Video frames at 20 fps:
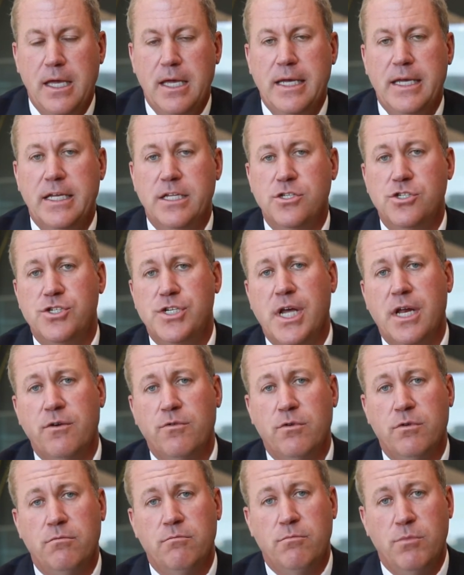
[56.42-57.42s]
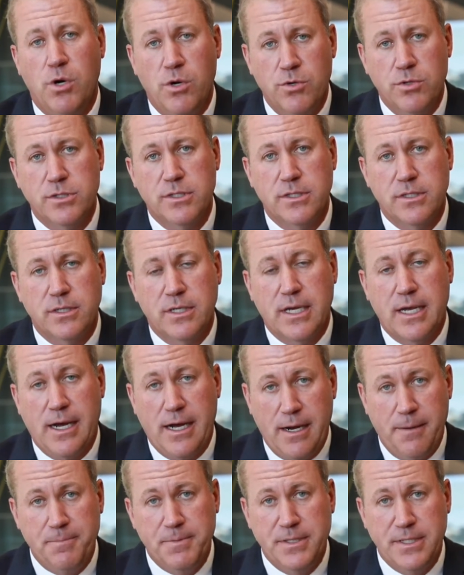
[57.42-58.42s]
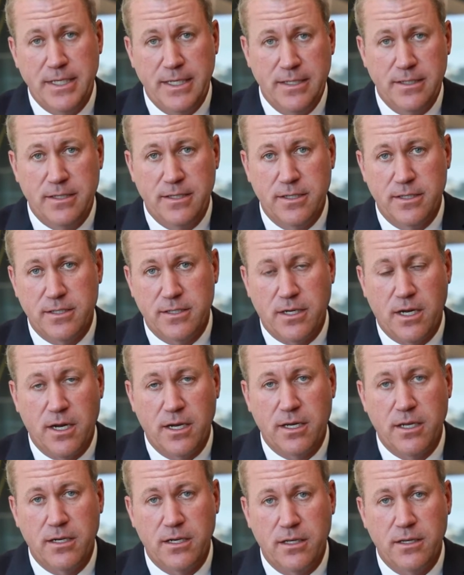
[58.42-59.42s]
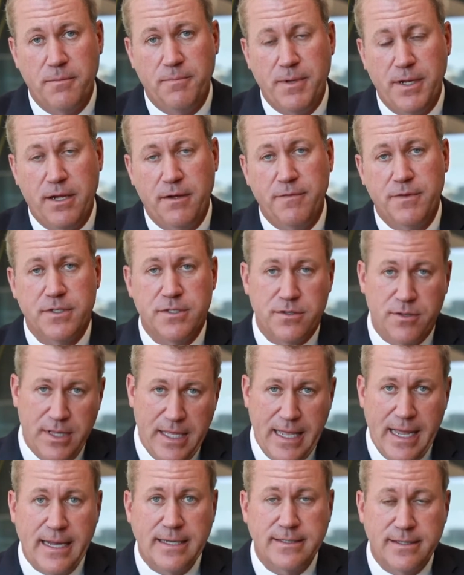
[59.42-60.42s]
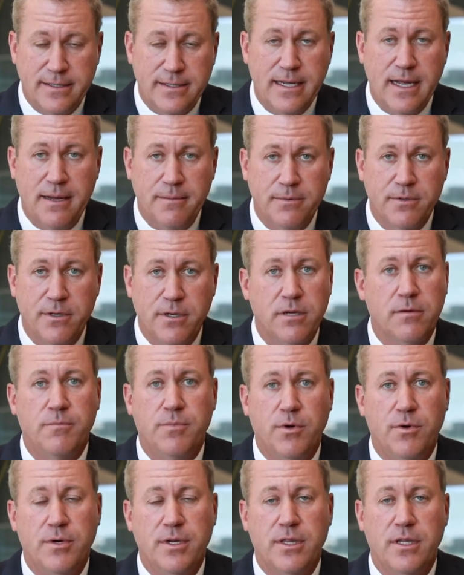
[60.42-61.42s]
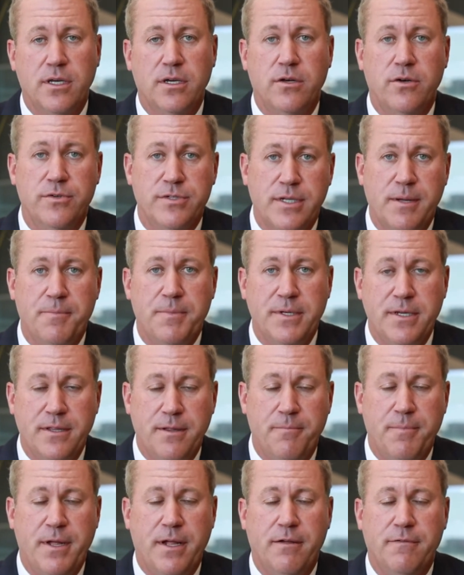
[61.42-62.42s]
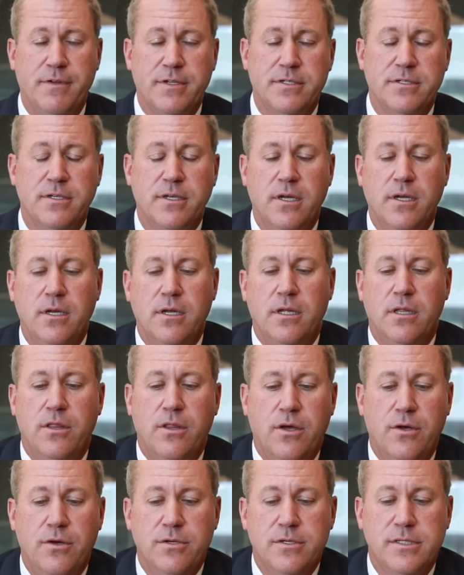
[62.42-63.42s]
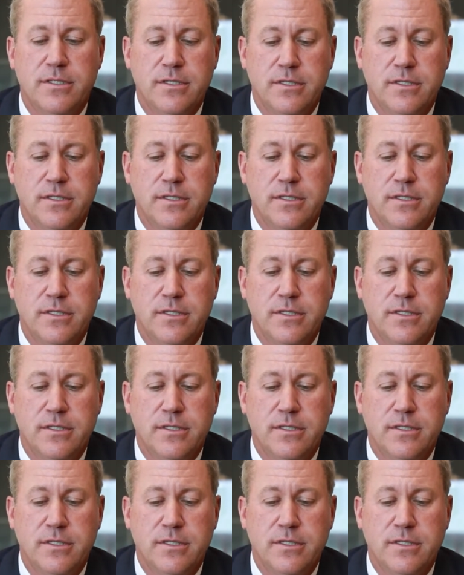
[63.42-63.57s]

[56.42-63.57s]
In general, most cups into the socket on the pelvis, so the acetabular component that goes up into the pelvis, those